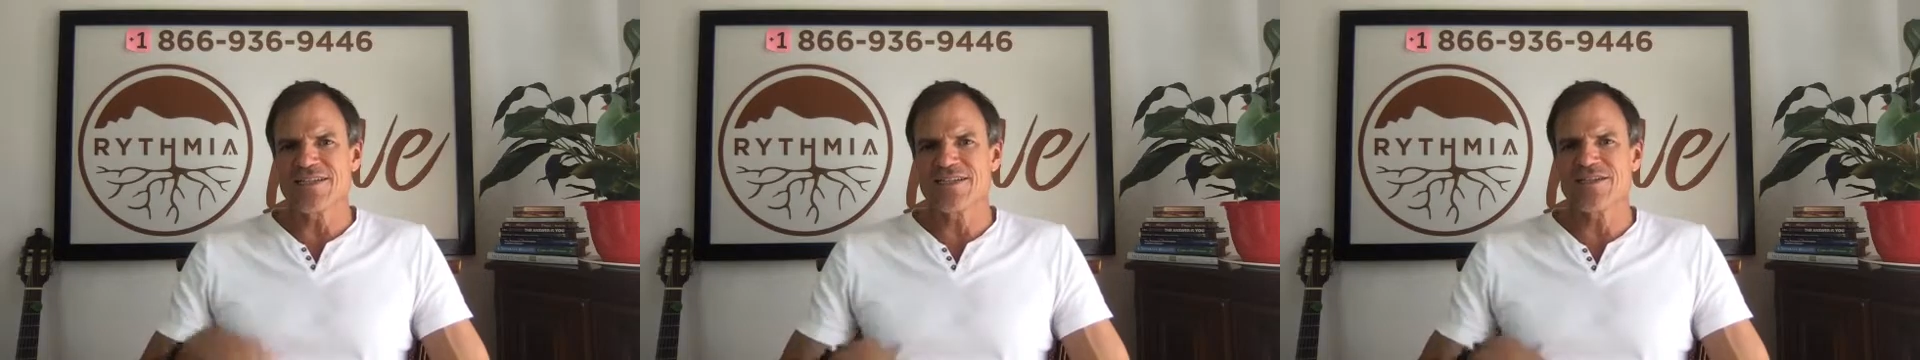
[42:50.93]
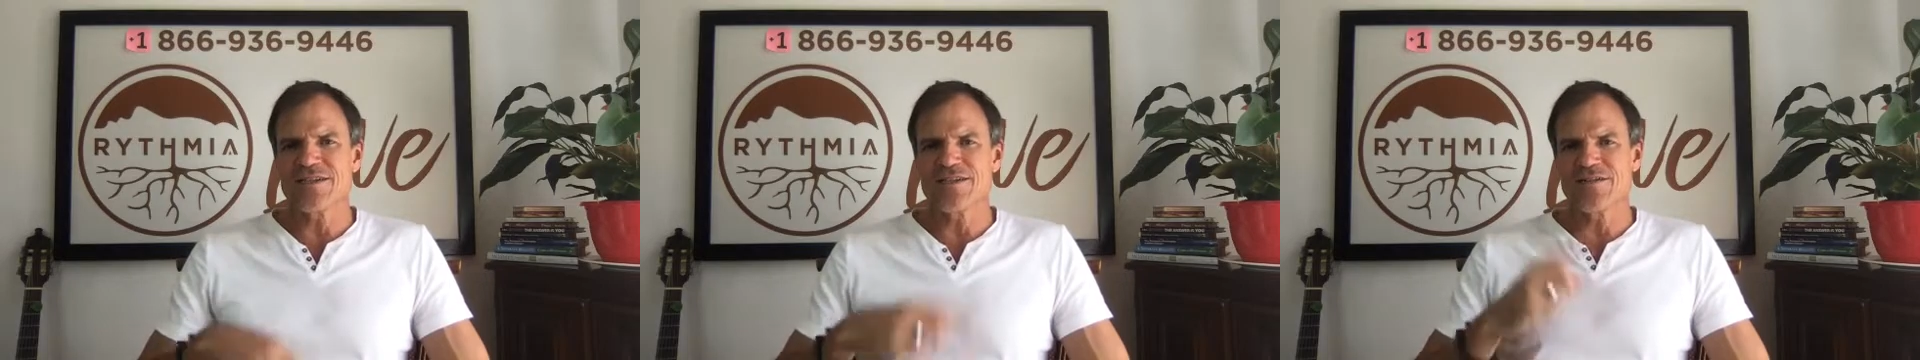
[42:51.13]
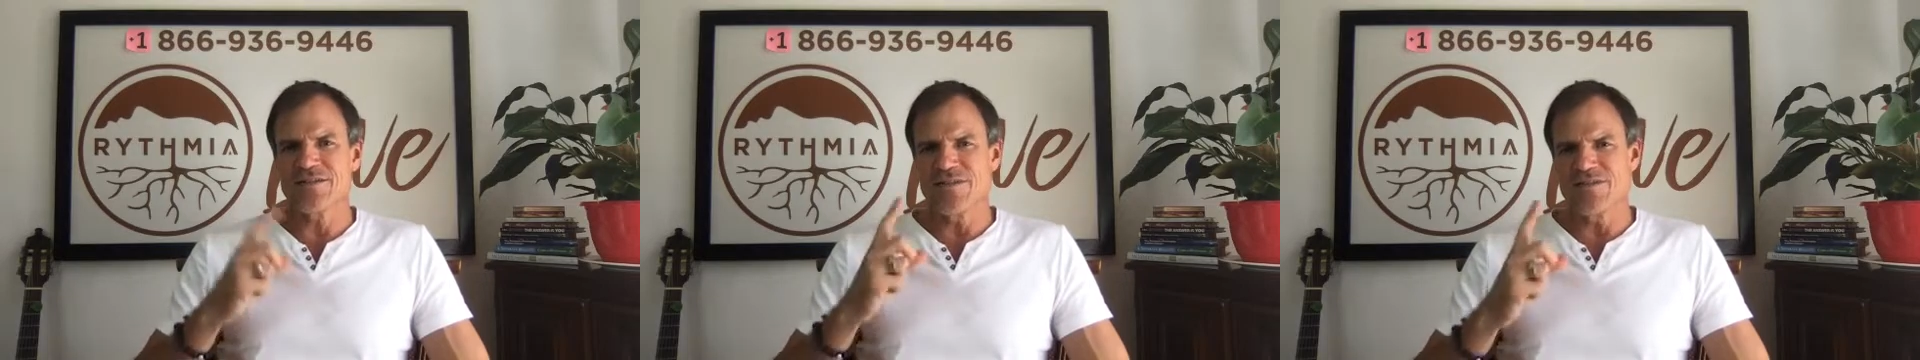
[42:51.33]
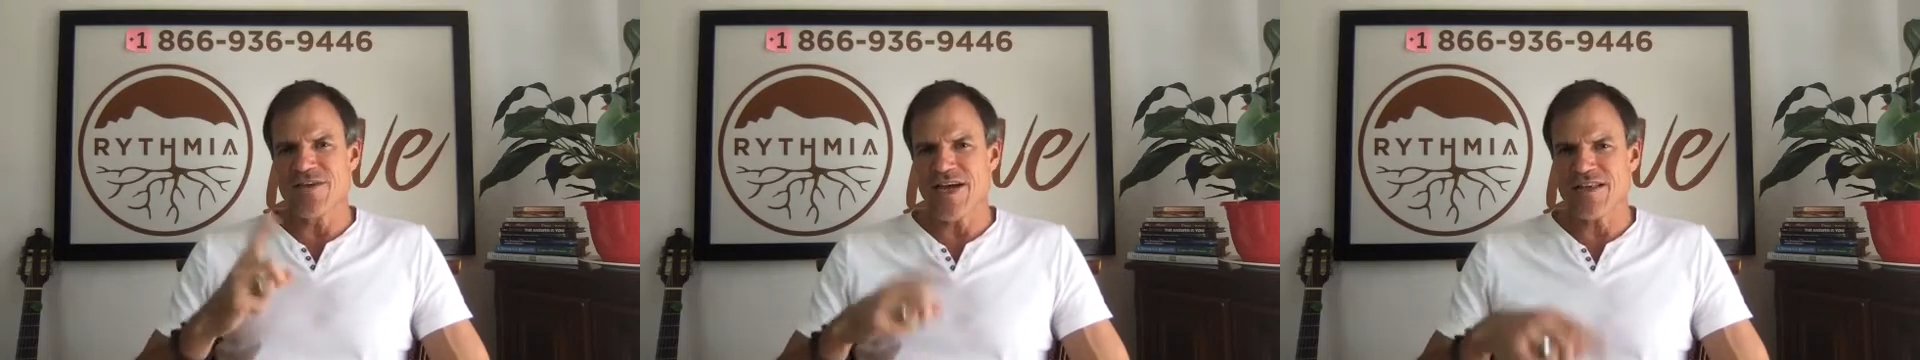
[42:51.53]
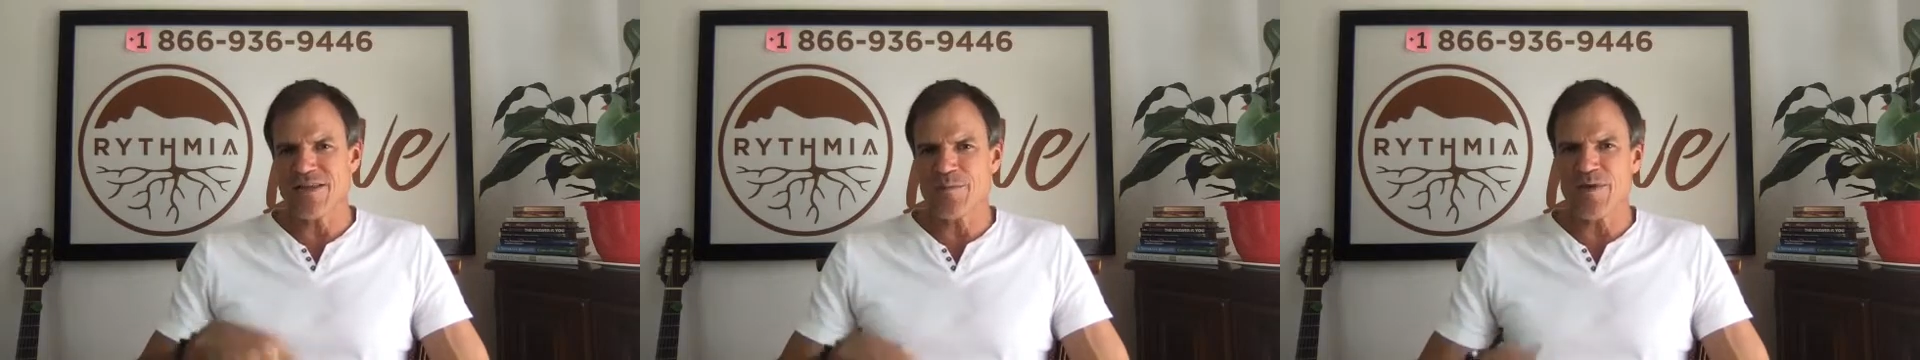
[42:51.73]
So you
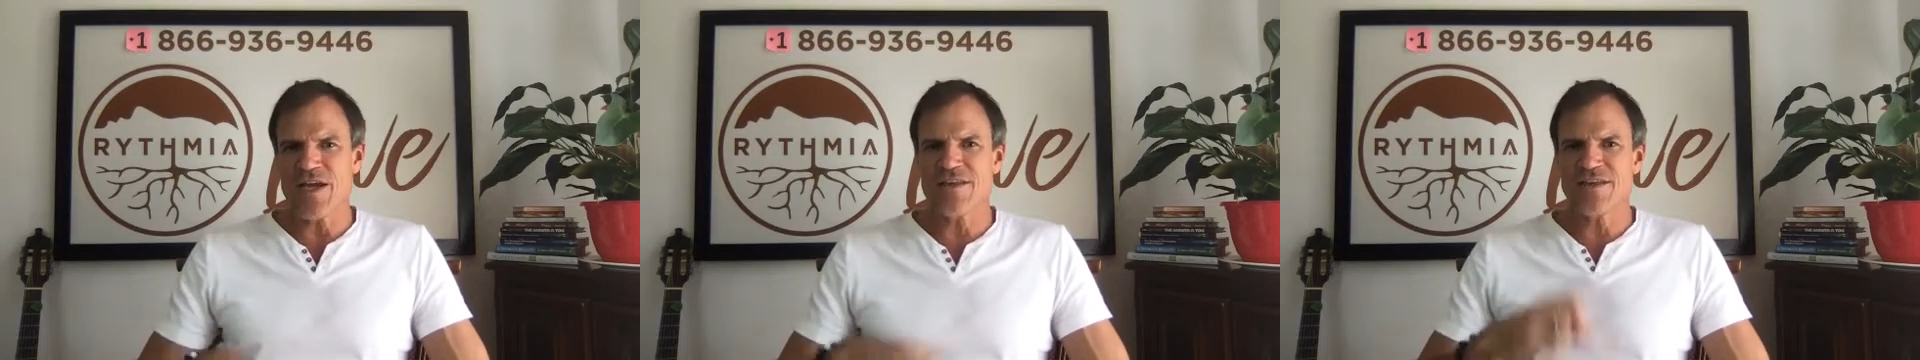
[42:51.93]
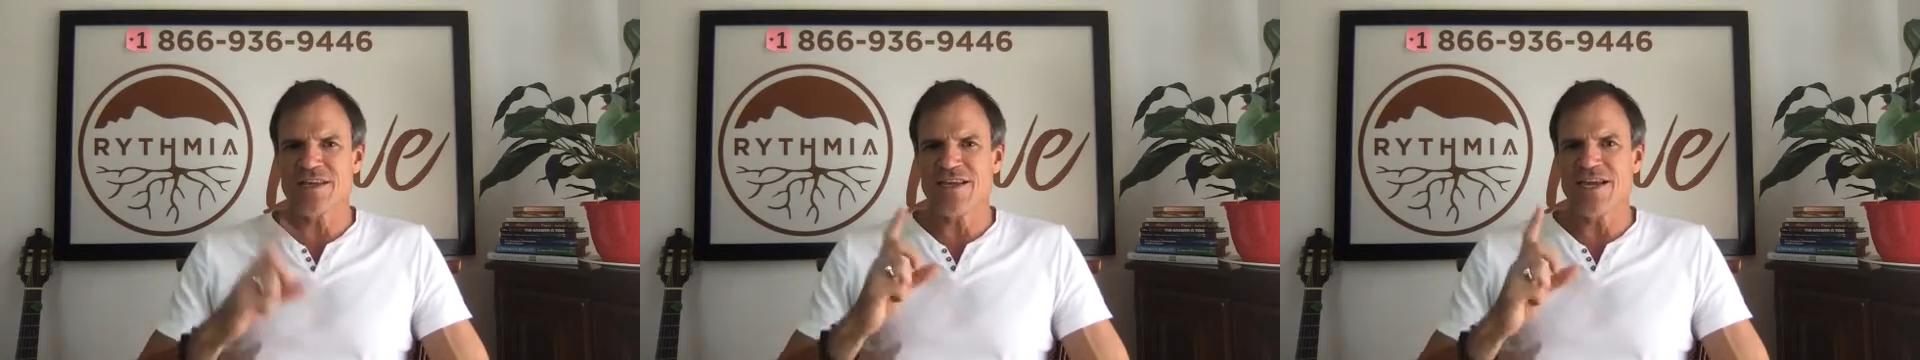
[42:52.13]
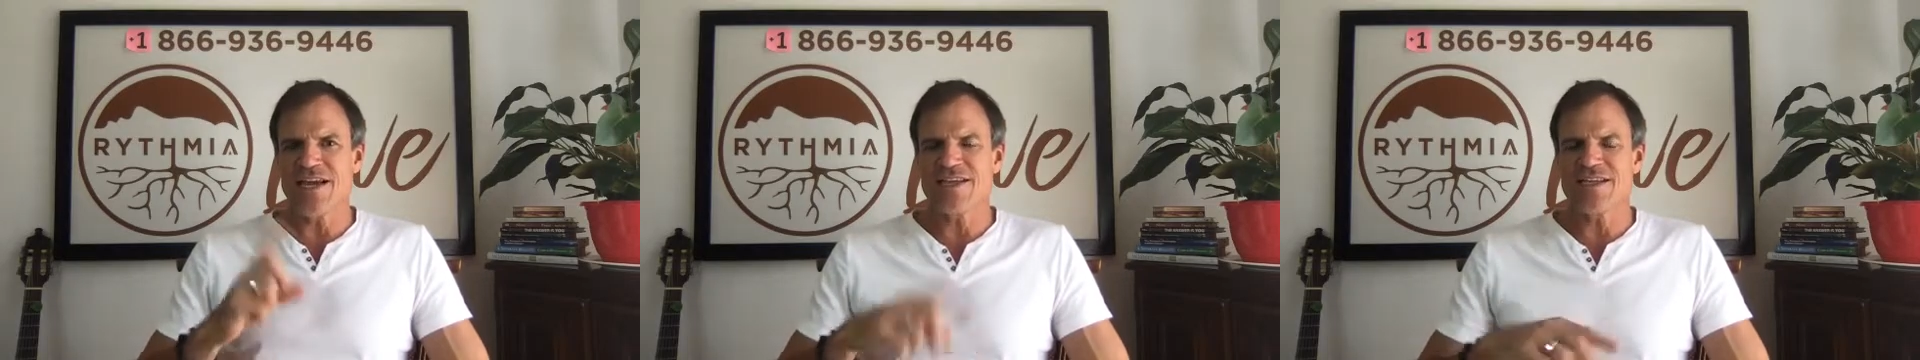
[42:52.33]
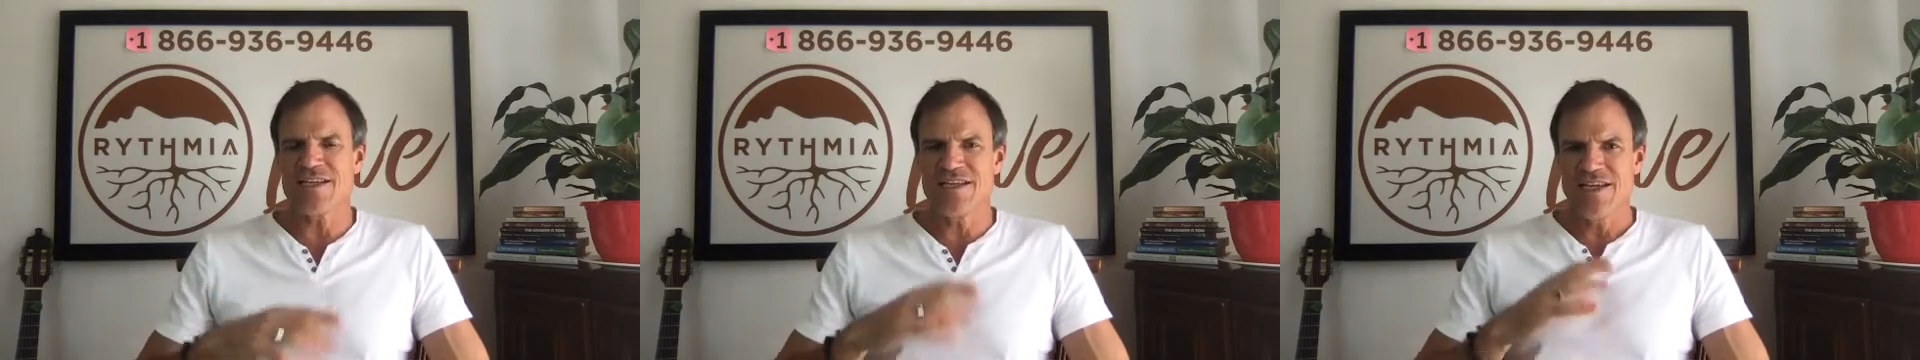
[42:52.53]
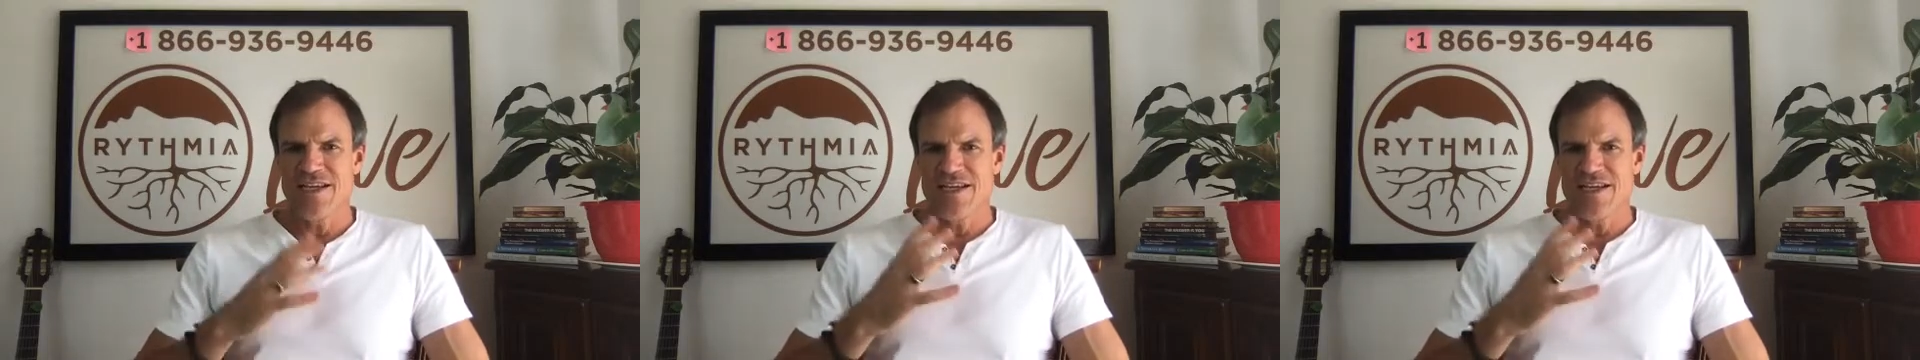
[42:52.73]
got the breath connected.